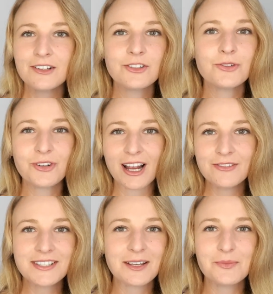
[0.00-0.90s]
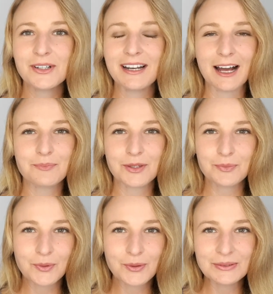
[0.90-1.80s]
To drive someone up the
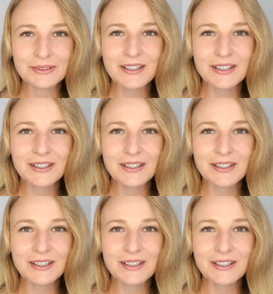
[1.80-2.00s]
wall.